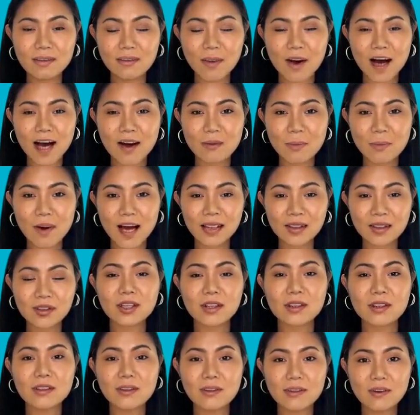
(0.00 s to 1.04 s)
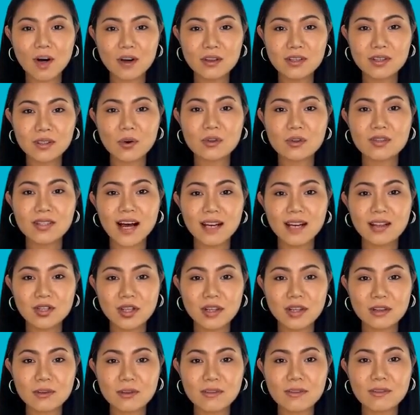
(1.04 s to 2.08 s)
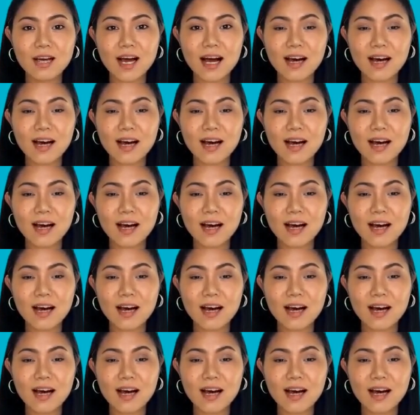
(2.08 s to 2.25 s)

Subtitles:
Palpation, auscultation,